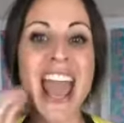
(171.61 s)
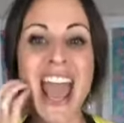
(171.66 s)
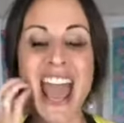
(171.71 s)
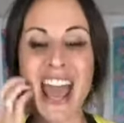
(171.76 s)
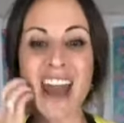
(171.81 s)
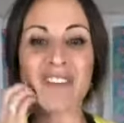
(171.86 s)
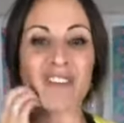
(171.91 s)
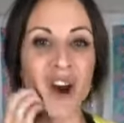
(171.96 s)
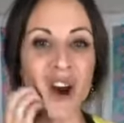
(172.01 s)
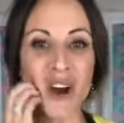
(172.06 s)

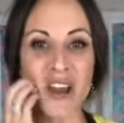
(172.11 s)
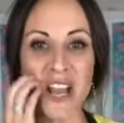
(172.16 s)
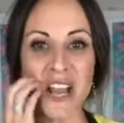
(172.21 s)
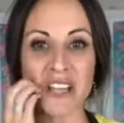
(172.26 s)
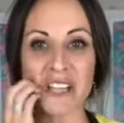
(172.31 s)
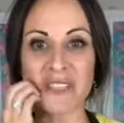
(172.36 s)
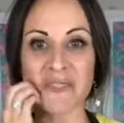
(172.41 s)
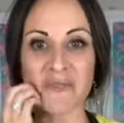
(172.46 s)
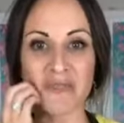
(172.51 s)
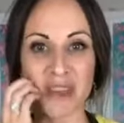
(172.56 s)
And I've already gotten
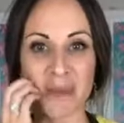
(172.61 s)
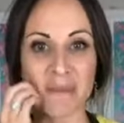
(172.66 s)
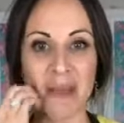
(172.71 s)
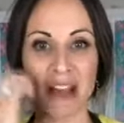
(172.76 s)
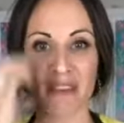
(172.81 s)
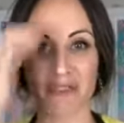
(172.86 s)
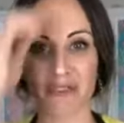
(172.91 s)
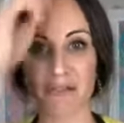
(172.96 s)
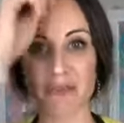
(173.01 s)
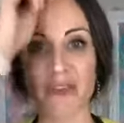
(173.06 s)
some
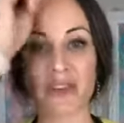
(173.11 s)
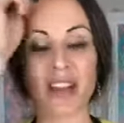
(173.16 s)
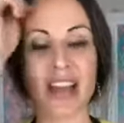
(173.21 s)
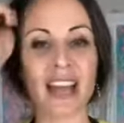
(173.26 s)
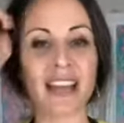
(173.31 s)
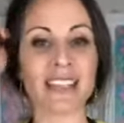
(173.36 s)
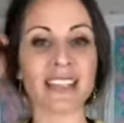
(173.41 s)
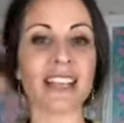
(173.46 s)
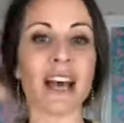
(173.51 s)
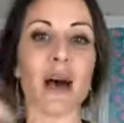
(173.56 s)
feedback from you
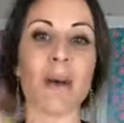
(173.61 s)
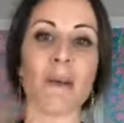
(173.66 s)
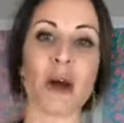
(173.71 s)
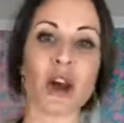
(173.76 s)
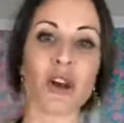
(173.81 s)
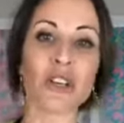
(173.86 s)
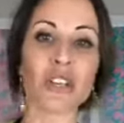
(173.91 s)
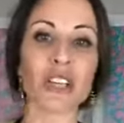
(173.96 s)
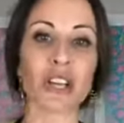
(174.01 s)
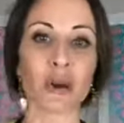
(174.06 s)
guys
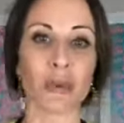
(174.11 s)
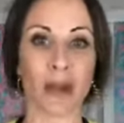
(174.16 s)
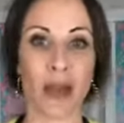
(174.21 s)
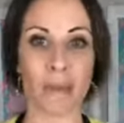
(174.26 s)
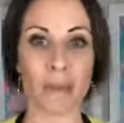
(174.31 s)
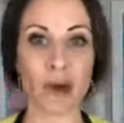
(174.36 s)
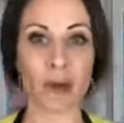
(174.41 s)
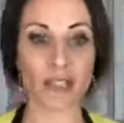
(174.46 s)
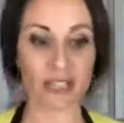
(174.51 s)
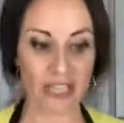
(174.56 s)
earlier when I
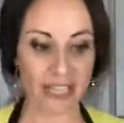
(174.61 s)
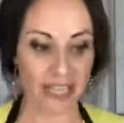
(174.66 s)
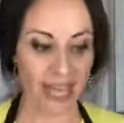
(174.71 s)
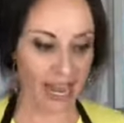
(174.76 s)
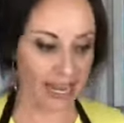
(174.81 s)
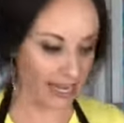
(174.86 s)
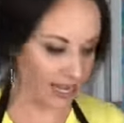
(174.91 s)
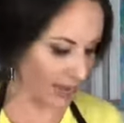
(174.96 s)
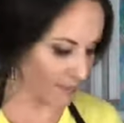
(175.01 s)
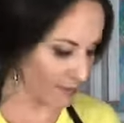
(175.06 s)
posted
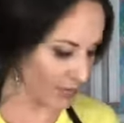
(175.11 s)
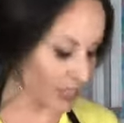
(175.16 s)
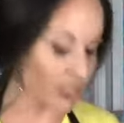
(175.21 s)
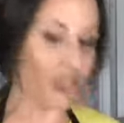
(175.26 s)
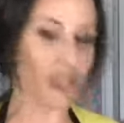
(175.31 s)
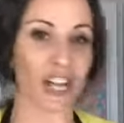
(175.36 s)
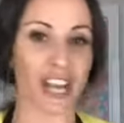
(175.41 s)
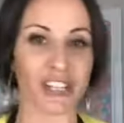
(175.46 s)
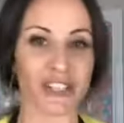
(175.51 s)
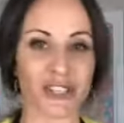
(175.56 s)
that
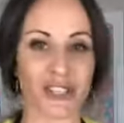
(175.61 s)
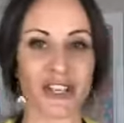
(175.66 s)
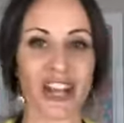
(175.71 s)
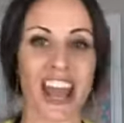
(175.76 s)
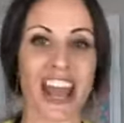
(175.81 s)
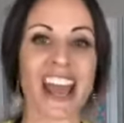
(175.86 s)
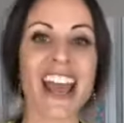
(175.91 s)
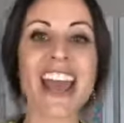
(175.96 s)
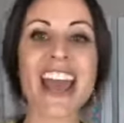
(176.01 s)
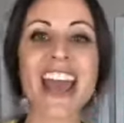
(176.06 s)
picture
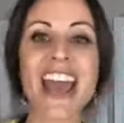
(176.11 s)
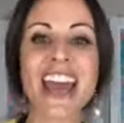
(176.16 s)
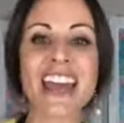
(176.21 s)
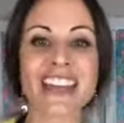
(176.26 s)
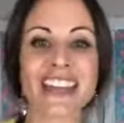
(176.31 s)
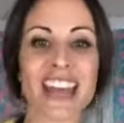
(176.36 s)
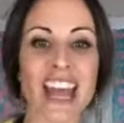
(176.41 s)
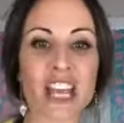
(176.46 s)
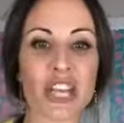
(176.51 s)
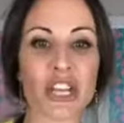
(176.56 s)
yesterday
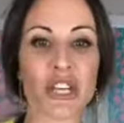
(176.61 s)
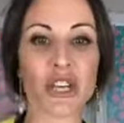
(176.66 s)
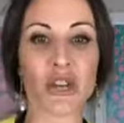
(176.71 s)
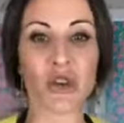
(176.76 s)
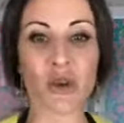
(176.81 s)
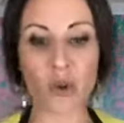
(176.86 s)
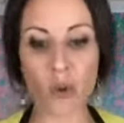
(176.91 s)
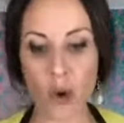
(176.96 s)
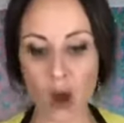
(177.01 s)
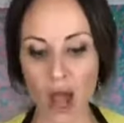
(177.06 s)
that
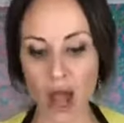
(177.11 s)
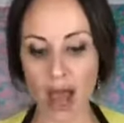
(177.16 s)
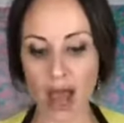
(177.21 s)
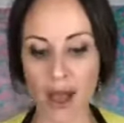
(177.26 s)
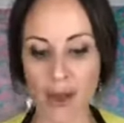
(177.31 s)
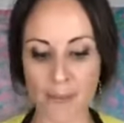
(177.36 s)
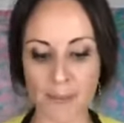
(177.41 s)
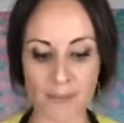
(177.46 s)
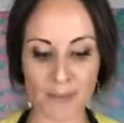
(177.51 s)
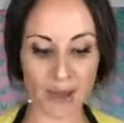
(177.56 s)
you
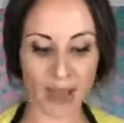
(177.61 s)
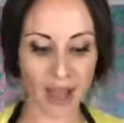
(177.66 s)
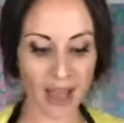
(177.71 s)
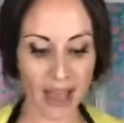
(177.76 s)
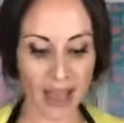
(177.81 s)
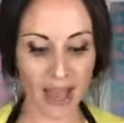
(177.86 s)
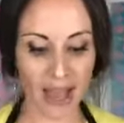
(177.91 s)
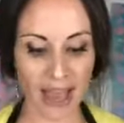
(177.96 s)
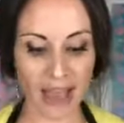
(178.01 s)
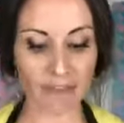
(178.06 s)

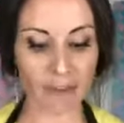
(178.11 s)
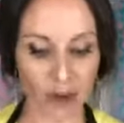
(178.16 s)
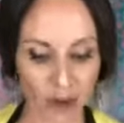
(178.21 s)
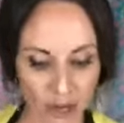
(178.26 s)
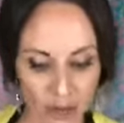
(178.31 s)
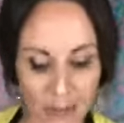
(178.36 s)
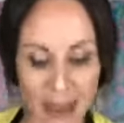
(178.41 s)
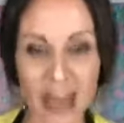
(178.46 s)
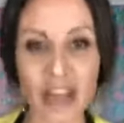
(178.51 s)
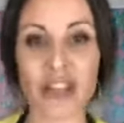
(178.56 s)
have heard
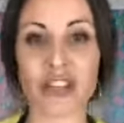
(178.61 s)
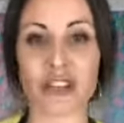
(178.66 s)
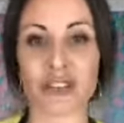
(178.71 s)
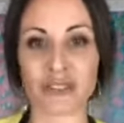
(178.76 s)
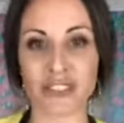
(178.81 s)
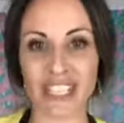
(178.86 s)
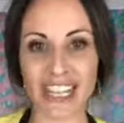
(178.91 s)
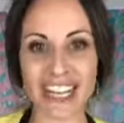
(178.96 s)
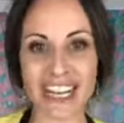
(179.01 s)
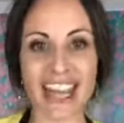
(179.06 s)
about it or you've
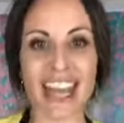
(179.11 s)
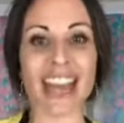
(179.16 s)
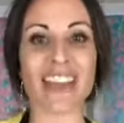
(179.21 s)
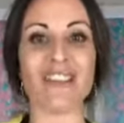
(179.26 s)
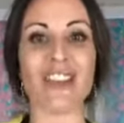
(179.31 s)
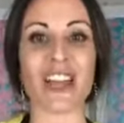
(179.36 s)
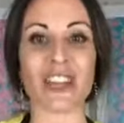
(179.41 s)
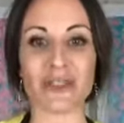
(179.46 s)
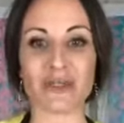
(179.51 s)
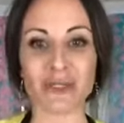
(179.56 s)
seen it and
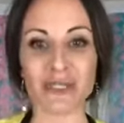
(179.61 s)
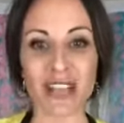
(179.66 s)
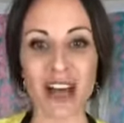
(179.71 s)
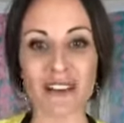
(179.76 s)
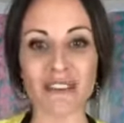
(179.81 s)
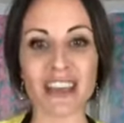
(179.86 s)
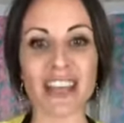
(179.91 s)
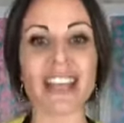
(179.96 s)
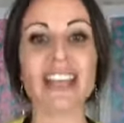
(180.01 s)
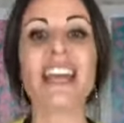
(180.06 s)
that you love
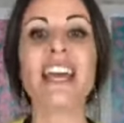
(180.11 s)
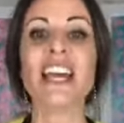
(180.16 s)
it.